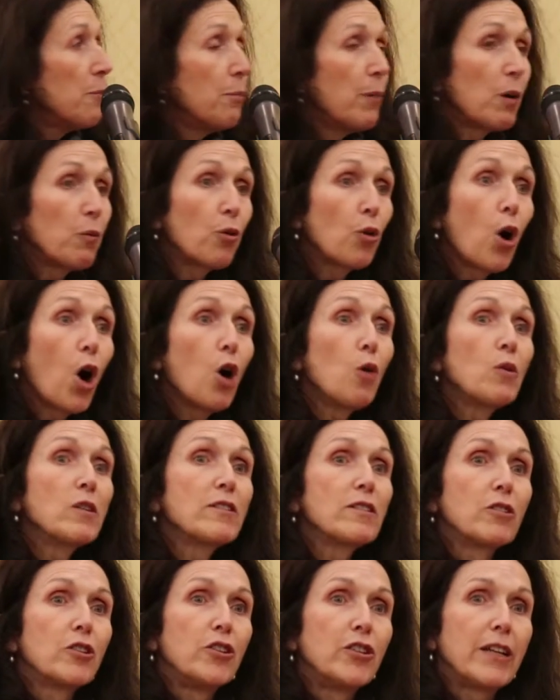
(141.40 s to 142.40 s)
But we're
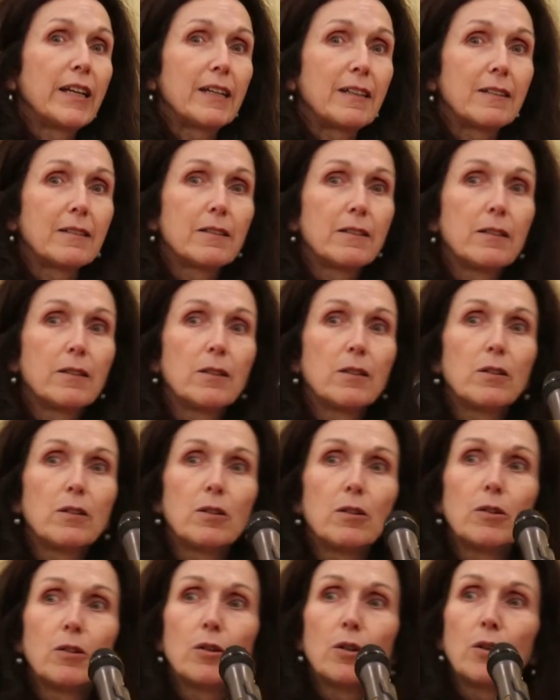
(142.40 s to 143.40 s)
always learning.
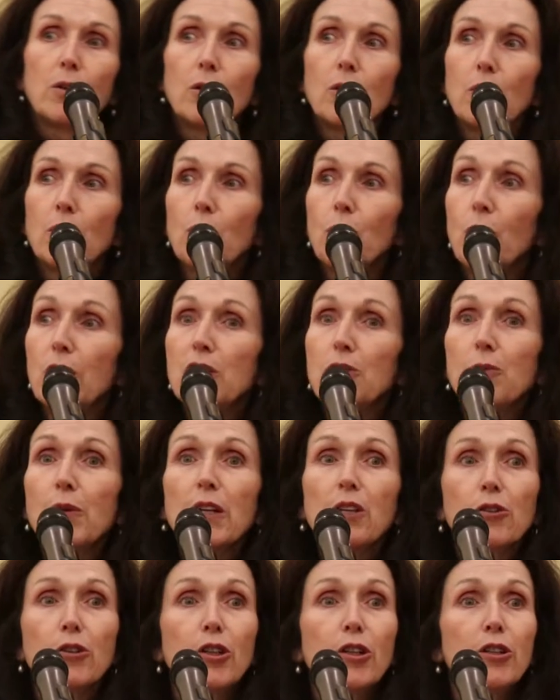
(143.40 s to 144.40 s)
What do
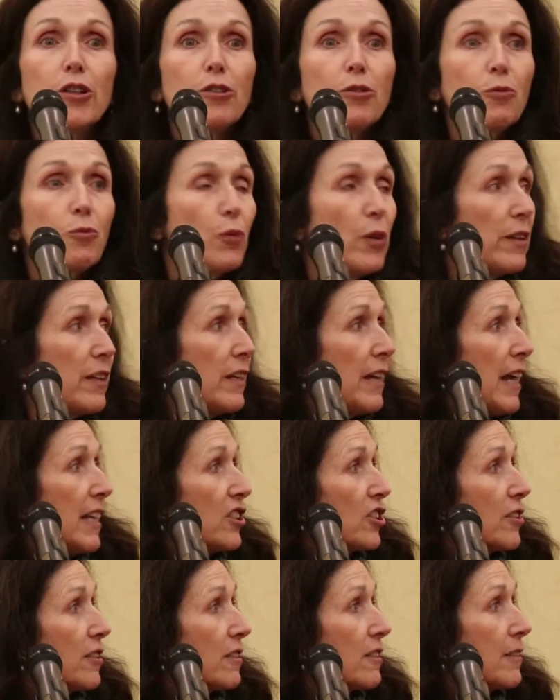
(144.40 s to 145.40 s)
we learn when the
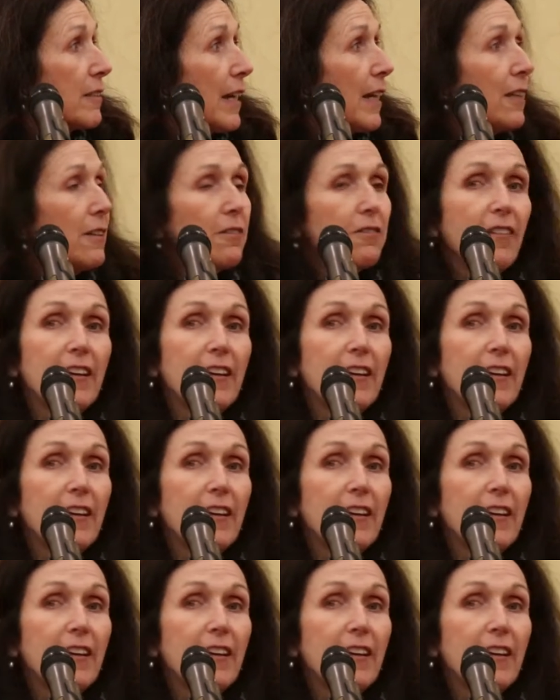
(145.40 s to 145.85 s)
nation-state